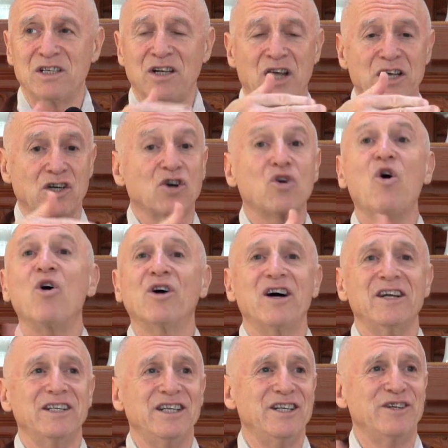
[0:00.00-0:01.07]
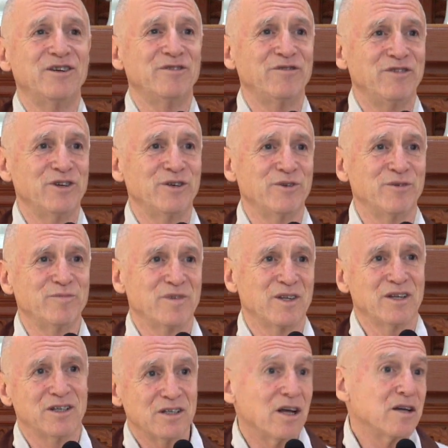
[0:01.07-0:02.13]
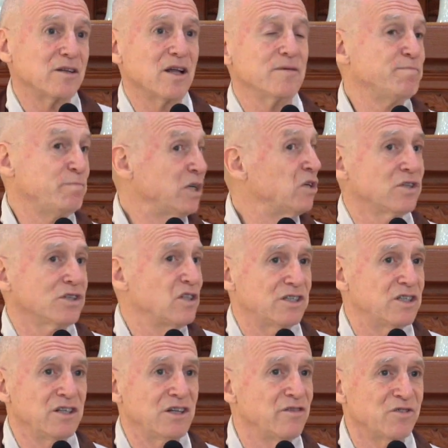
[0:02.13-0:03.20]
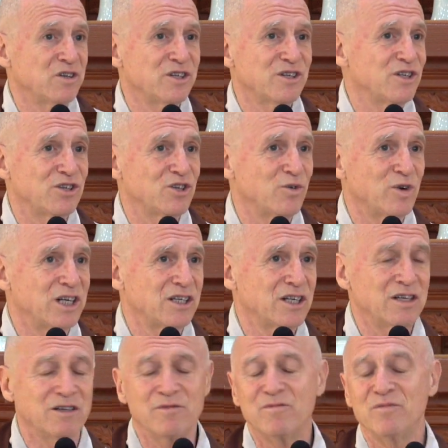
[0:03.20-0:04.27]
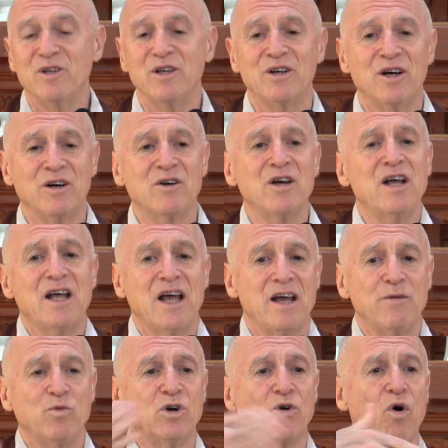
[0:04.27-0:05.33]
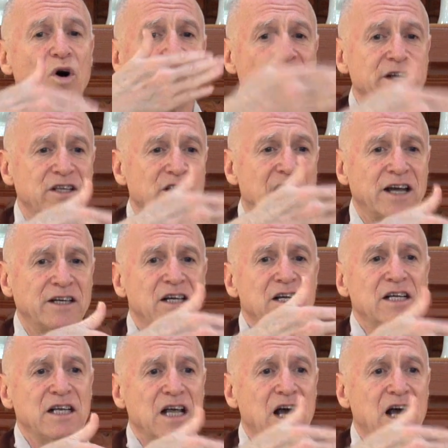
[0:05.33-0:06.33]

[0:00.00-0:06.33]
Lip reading: in like a Kongan interview because it's a different situation, And we're all like that.